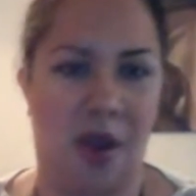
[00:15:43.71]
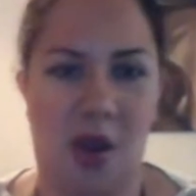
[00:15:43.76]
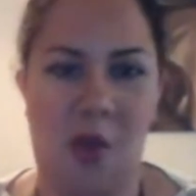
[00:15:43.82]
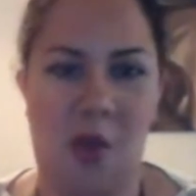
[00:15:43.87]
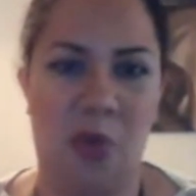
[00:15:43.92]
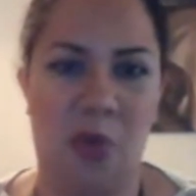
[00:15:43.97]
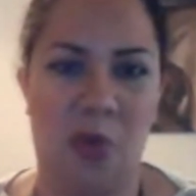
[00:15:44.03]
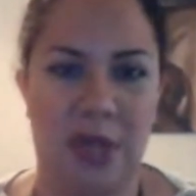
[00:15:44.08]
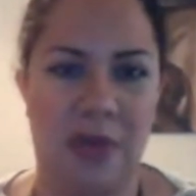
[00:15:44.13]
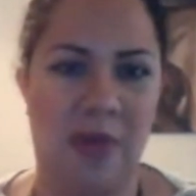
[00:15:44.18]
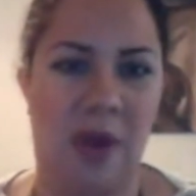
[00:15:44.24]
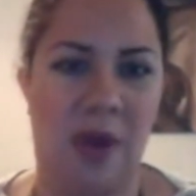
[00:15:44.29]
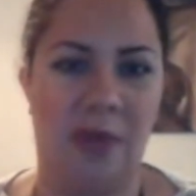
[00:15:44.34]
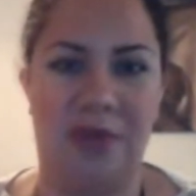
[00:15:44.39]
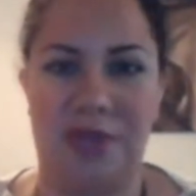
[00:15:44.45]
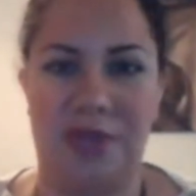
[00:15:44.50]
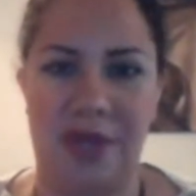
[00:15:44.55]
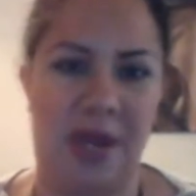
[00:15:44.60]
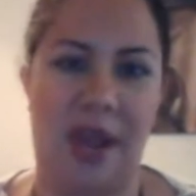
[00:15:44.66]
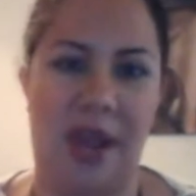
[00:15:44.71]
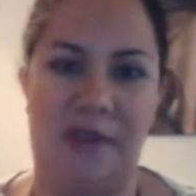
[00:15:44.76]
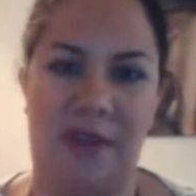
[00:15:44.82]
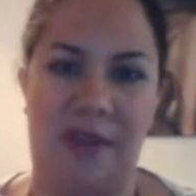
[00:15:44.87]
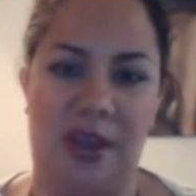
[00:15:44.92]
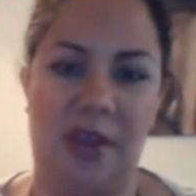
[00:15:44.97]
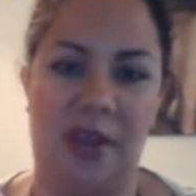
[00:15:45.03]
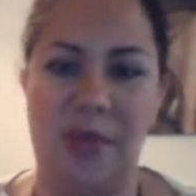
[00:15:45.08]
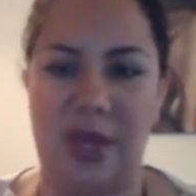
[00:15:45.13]
So a stay-at-home working
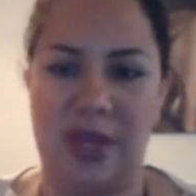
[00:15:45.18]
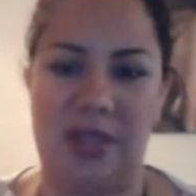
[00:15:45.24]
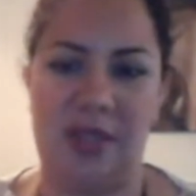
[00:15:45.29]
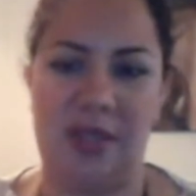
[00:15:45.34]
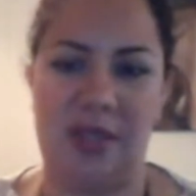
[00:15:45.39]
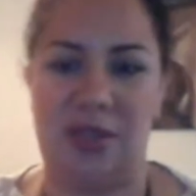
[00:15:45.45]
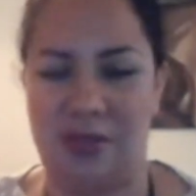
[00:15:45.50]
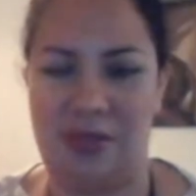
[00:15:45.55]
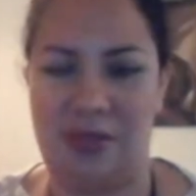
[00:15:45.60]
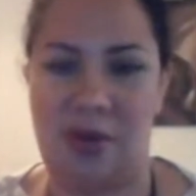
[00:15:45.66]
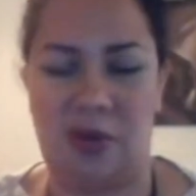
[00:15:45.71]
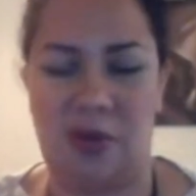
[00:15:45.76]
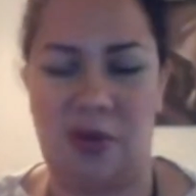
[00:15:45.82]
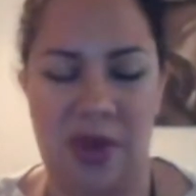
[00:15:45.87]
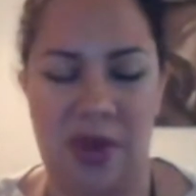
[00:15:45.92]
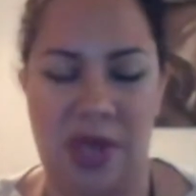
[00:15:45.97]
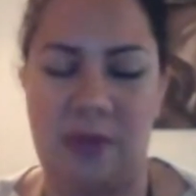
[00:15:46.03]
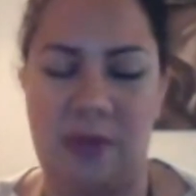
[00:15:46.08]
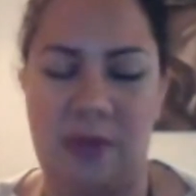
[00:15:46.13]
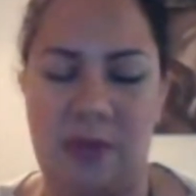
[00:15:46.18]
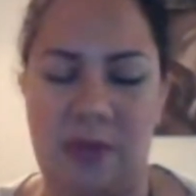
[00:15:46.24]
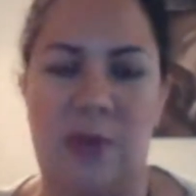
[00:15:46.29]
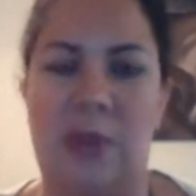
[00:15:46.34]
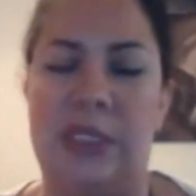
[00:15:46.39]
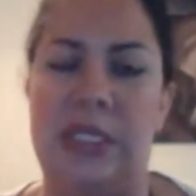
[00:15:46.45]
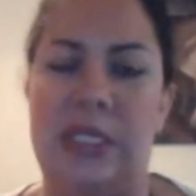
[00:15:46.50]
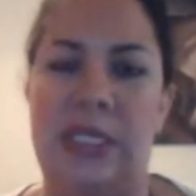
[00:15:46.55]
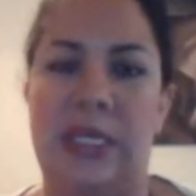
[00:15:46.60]
mom shouldn't have guilt because they're doing
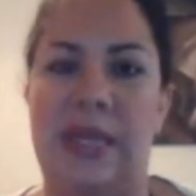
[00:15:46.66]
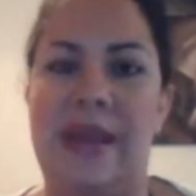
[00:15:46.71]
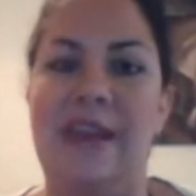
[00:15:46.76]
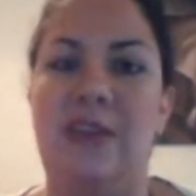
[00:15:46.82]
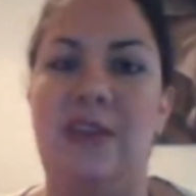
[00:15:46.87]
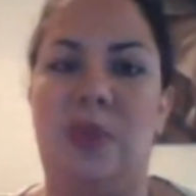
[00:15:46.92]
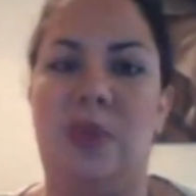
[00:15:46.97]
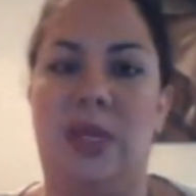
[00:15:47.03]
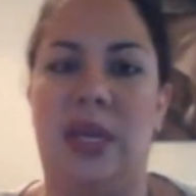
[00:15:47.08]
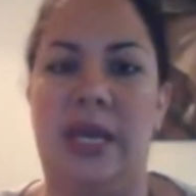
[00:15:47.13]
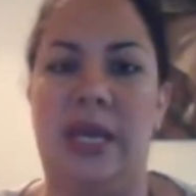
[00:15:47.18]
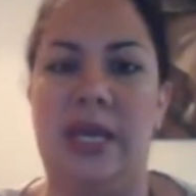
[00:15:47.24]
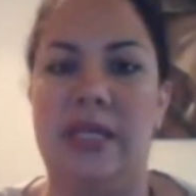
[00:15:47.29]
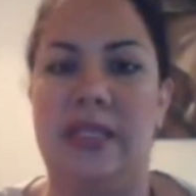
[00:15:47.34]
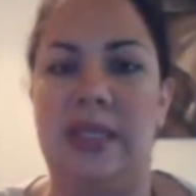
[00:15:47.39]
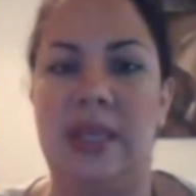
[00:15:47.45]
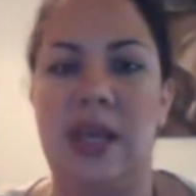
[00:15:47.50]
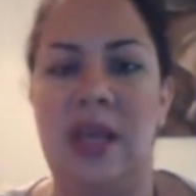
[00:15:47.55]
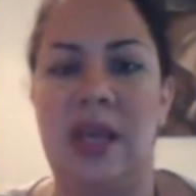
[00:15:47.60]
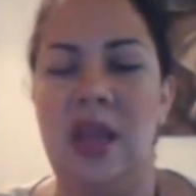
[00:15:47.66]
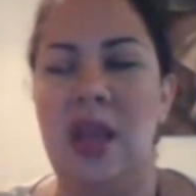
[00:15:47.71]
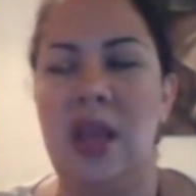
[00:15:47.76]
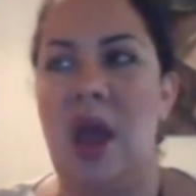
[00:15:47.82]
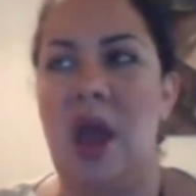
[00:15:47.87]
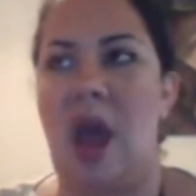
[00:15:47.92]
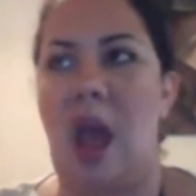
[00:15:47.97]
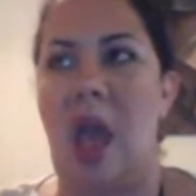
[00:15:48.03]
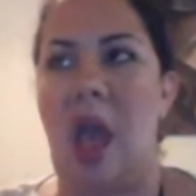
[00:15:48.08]
both things, but it wasn't the case,
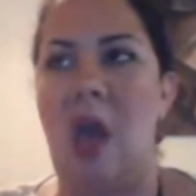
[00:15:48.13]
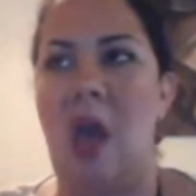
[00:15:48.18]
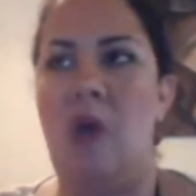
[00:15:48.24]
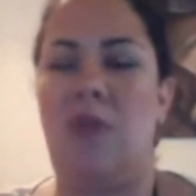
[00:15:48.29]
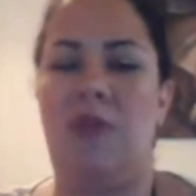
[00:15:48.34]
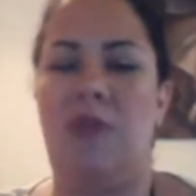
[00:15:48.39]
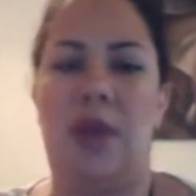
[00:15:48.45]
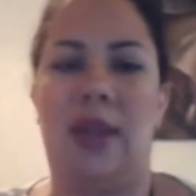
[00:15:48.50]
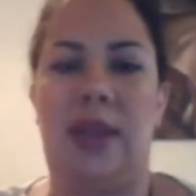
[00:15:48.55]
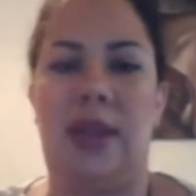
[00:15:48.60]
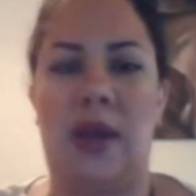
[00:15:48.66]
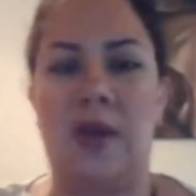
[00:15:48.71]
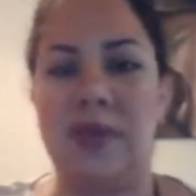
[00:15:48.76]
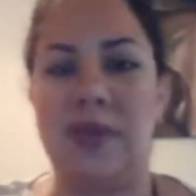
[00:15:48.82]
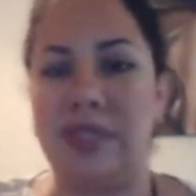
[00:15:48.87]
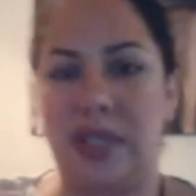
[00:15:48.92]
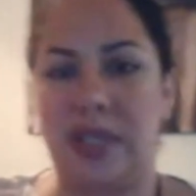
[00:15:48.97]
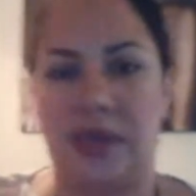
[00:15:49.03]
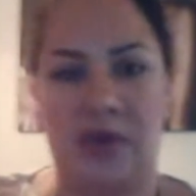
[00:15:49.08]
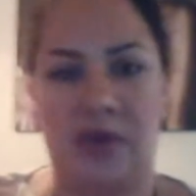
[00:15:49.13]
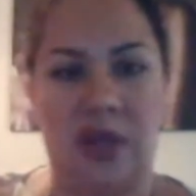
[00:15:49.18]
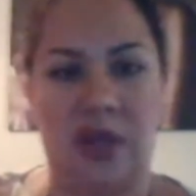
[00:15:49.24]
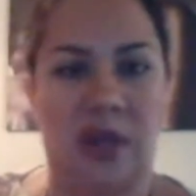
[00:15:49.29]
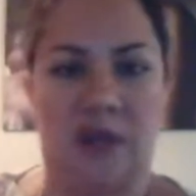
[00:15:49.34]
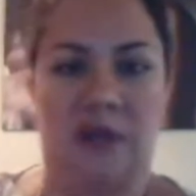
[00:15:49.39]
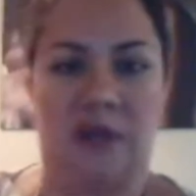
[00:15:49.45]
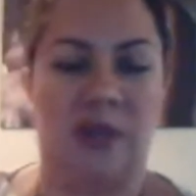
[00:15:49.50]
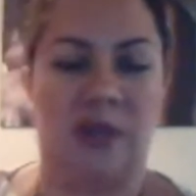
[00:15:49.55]
because I always felt like
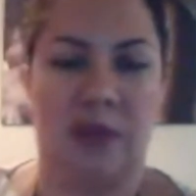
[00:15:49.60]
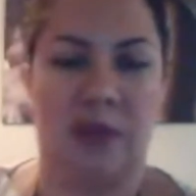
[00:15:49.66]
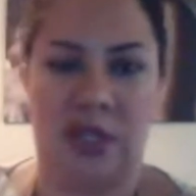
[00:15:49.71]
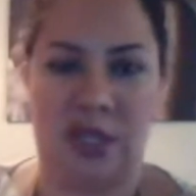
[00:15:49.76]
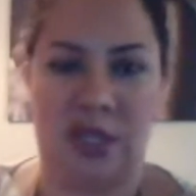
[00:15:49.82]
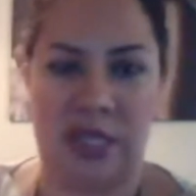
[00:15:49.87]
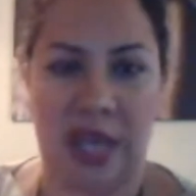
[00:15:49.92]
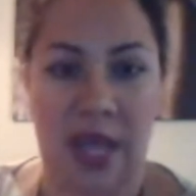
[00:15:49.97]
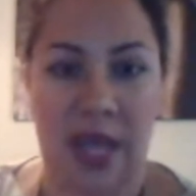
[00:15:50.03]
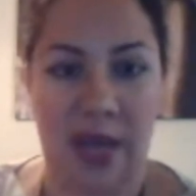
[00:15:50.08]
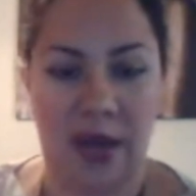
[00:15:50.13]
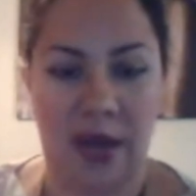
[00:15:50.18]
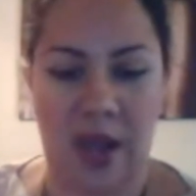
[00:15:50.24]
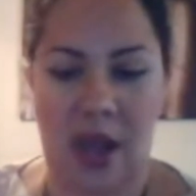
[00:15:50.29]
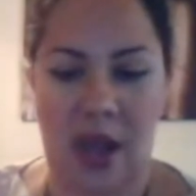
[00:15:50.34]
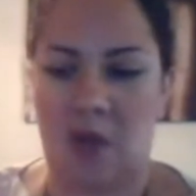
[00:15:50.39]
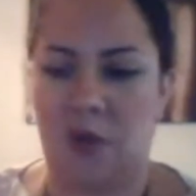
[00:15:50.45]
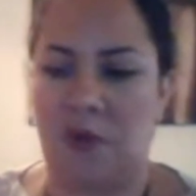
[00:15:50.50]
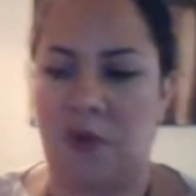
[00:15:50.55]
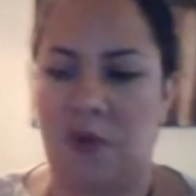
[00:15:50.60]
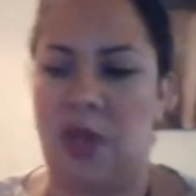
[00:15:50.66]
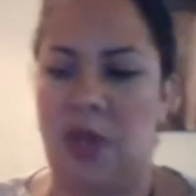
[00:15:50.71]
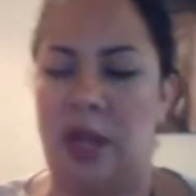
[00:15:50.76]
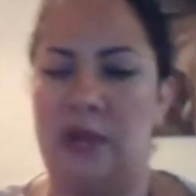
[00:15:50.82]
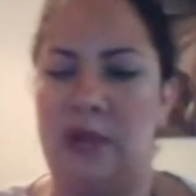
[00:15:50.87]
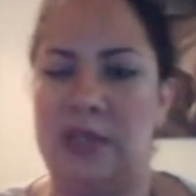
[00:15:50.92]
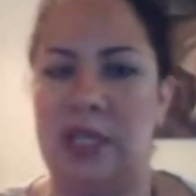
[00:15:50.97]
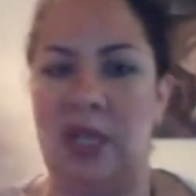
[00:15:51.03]
I wasn't giving enough to my
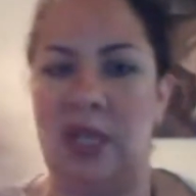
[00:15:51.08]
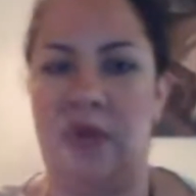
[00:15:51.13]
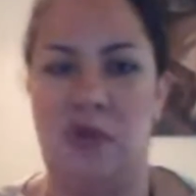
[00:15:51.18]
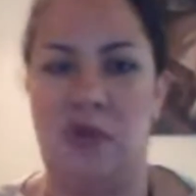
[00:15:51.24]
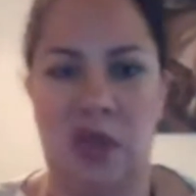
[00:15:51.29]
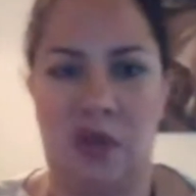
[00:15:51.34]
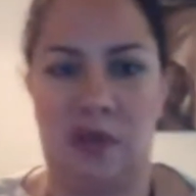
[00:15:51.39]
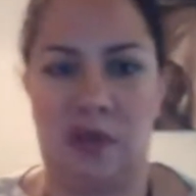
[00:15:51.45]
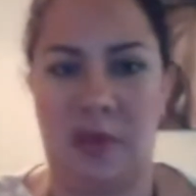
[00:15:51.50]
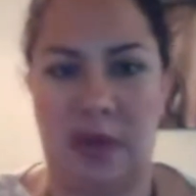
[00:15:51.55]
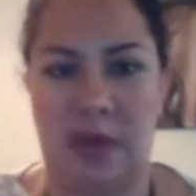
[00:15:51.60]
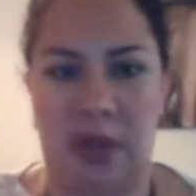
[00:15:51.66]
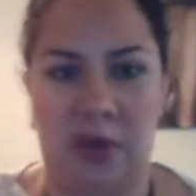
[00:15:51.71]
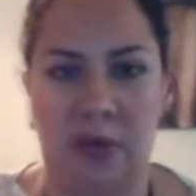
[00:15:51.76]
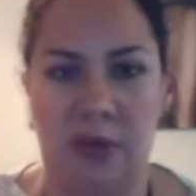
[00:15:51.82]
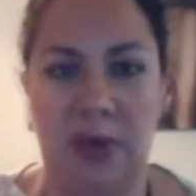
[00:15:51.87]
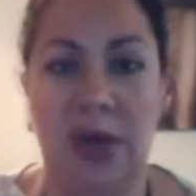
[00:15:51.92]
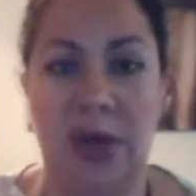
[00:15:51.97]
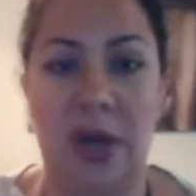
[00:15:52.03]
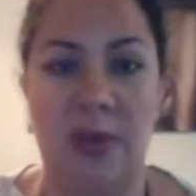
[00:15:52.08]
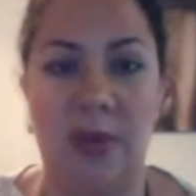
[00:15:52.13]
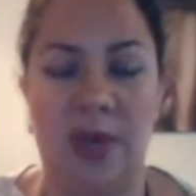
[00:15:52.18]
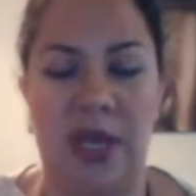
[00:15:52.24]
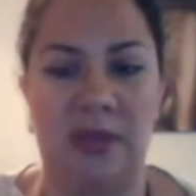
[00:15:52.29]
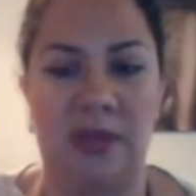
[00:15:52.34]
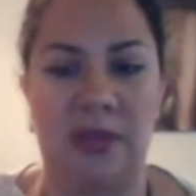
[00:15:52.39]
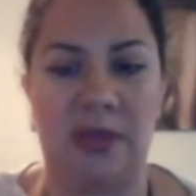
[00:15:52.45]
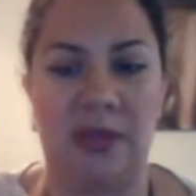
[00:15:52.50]
son. I always felt like I wasn't giving enough to my
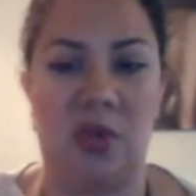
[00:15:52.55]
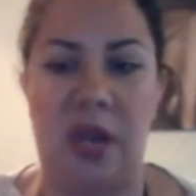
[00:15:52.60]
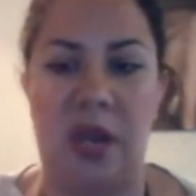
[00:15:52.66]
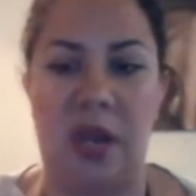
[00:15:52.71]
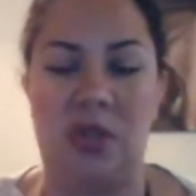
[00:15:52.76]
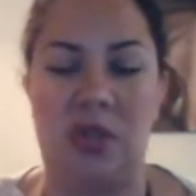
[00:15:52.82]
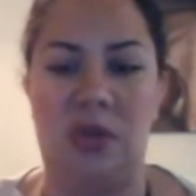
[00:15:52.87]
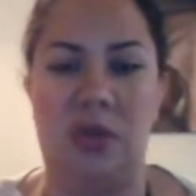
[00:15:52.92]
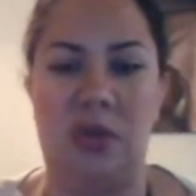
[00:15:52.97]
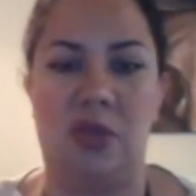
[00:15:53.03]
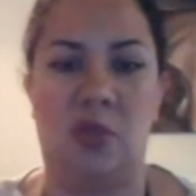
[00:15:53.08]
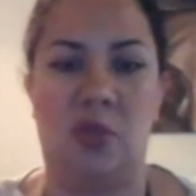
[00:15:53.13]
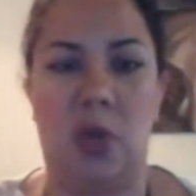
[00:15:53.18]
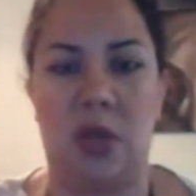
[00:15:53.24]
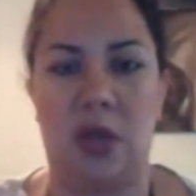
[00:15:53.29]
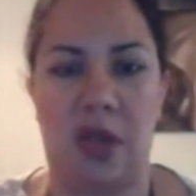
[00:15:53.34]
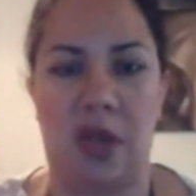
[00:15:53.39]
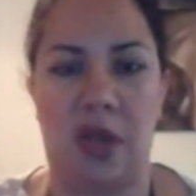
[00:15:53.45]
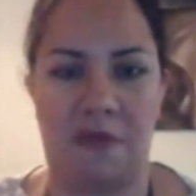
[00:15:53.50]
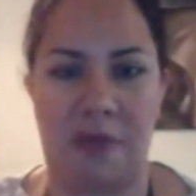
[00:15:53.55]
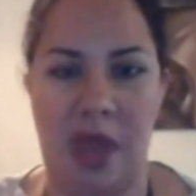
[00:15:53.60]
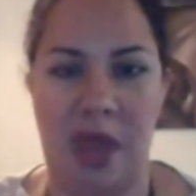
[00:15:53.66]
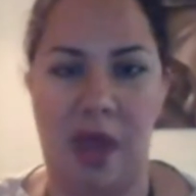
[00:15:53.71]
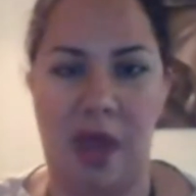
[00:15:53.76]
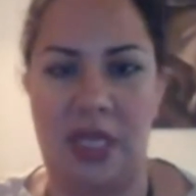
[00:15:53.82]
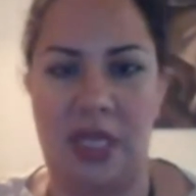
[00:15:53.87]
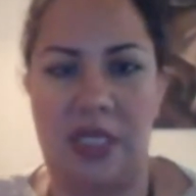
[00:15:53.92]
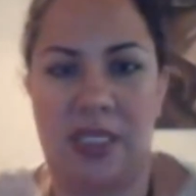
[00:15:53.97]
career because I'm trying to do this
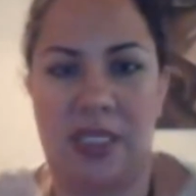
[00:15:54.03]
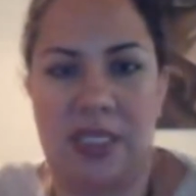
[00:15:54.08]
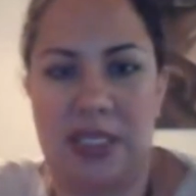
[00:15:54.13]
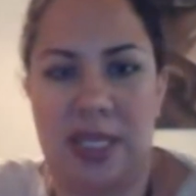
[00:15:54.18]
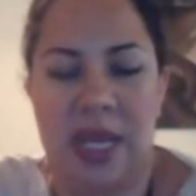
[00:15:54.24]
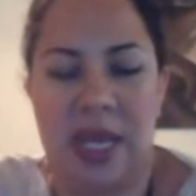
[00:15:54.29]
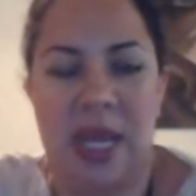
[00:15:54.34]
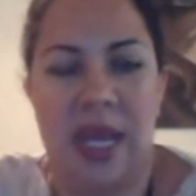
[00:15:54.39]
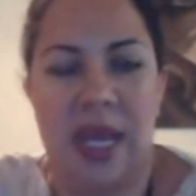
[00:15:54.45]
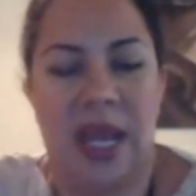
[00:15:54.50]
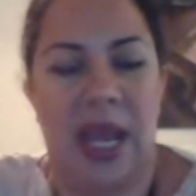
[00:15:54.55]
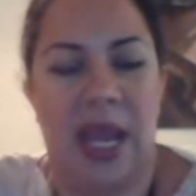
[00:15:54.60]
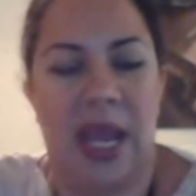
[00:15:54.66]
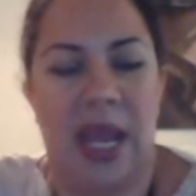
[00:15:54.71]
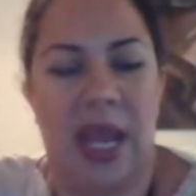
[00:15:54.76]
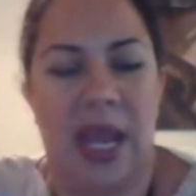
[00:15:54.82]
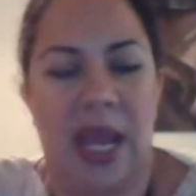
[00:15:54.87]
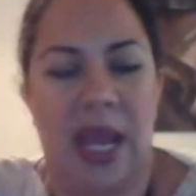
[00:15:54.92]
work-life balance.